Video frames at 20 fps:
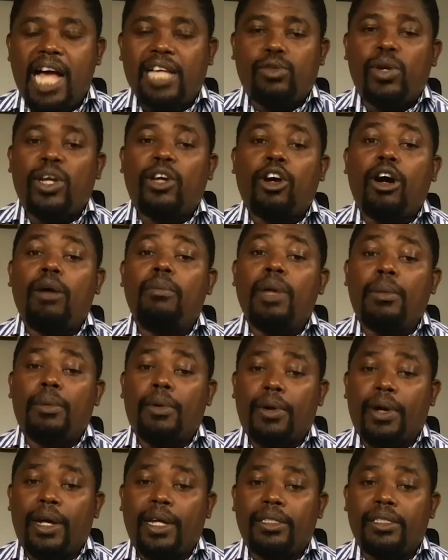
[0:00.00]
we
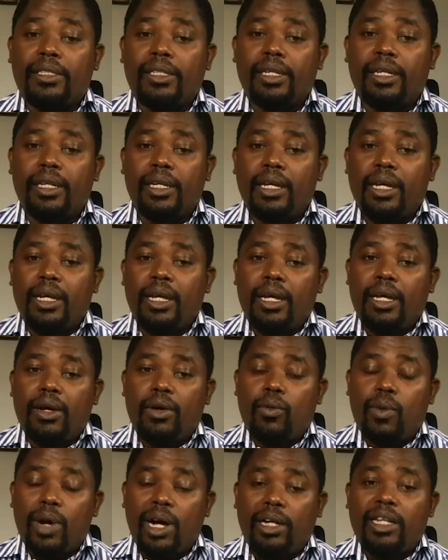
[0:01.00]
commemorate
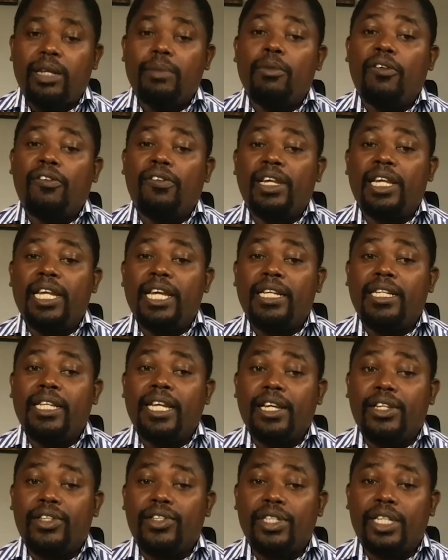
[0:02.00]
World Hemophilia
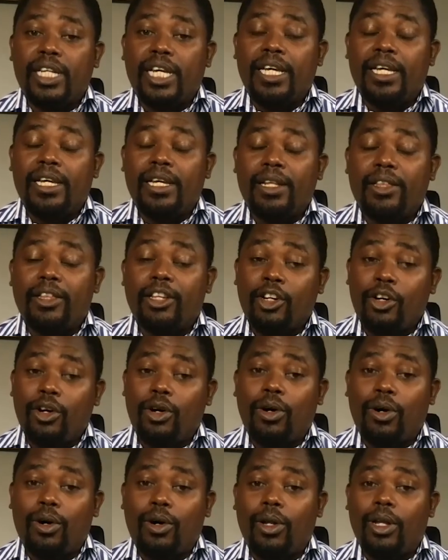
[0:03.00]
Day today, the
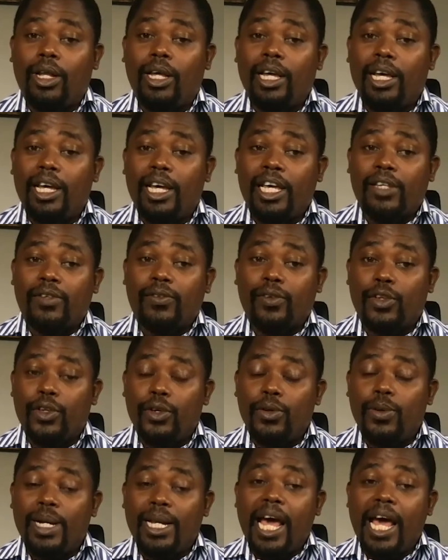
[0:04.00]
call is for
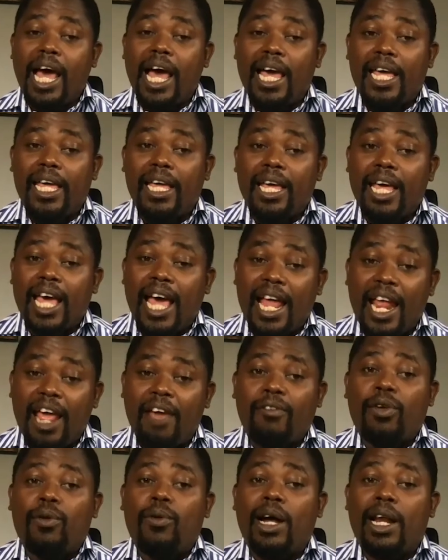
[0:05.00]
you and I and
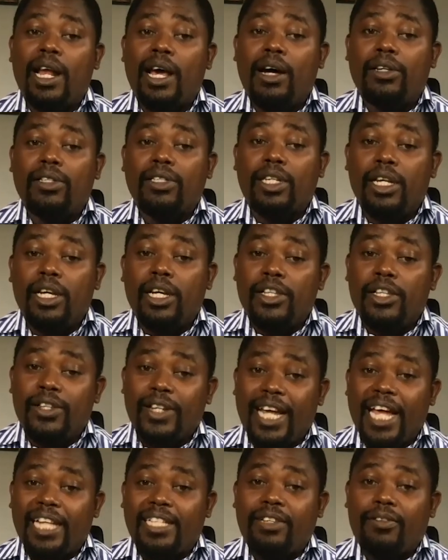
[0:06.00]
everyone else to
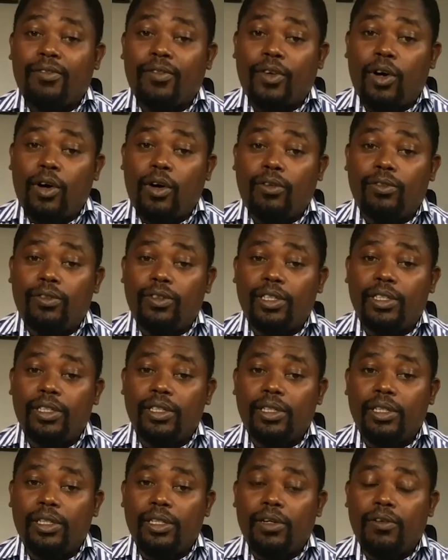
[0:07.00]
get involved.
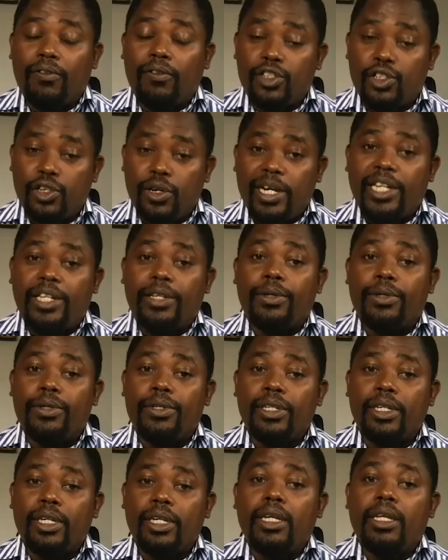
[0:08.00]
For Joy
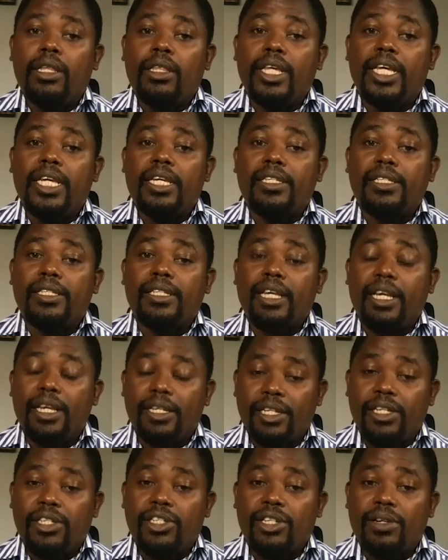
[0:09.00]
News, this is
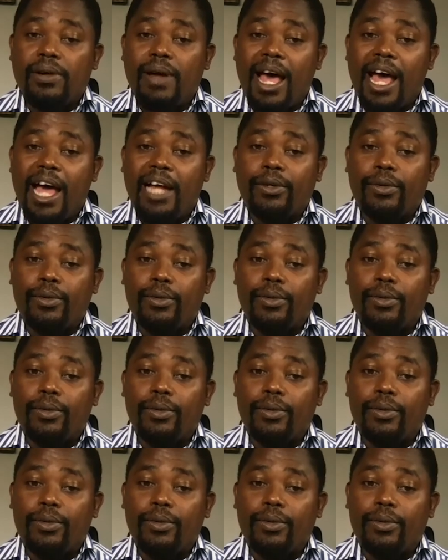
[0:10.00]
Inshira Adu.